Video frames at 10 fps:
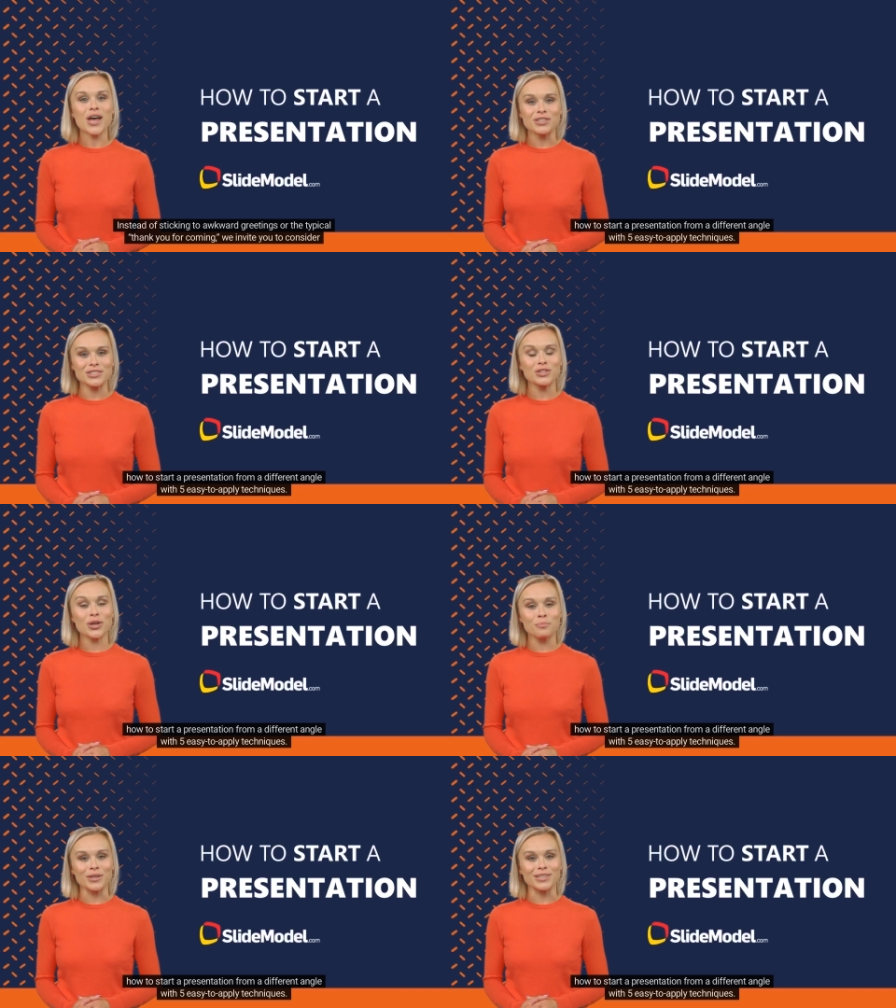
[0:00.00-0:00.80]
how to
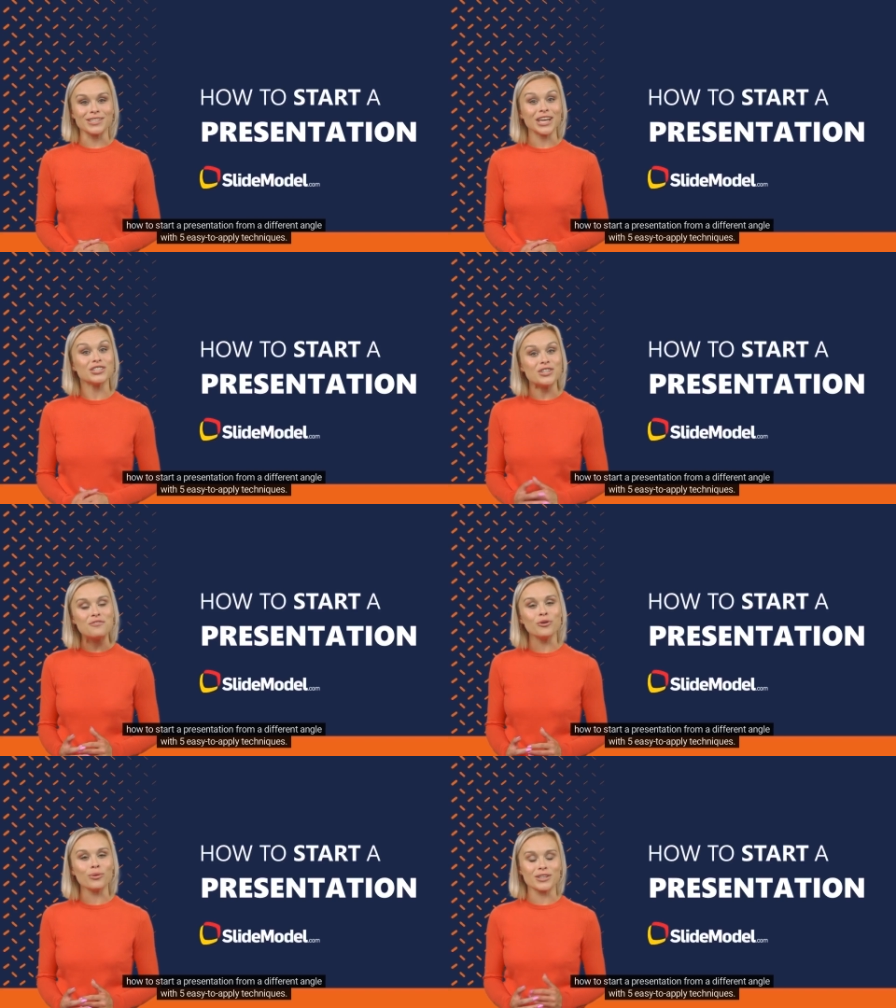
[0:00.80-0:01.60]
start a
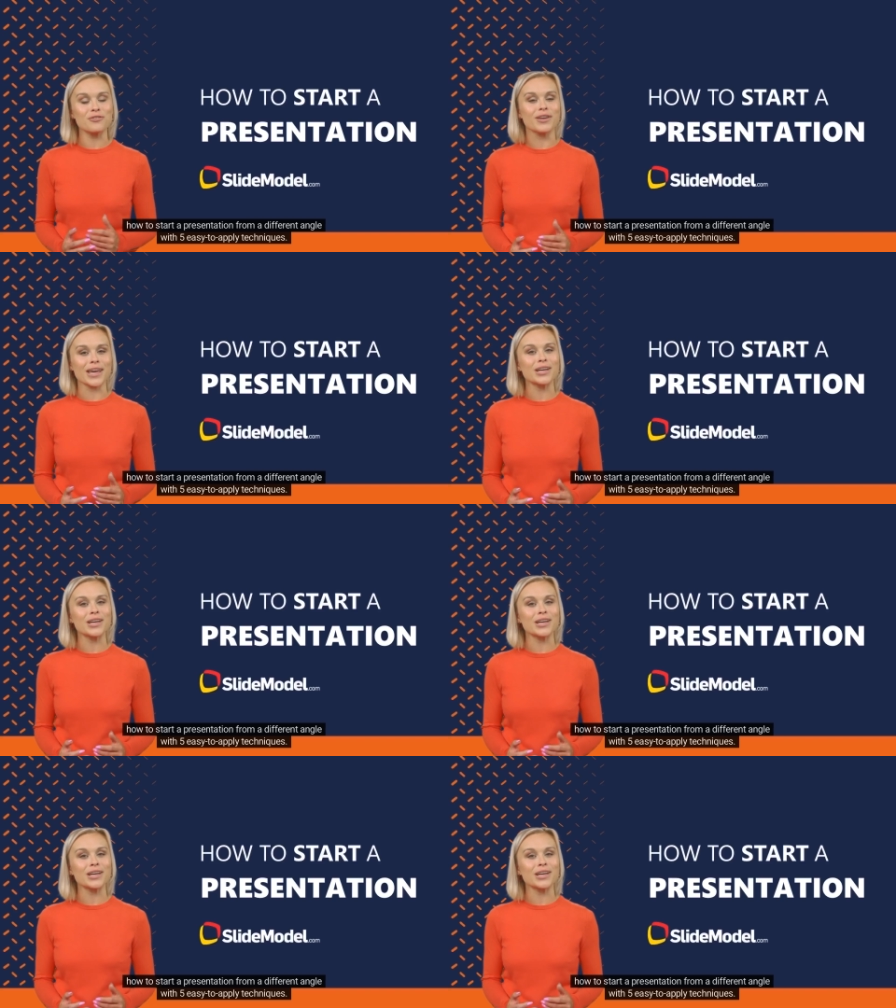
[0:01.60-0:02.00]
presentation from a different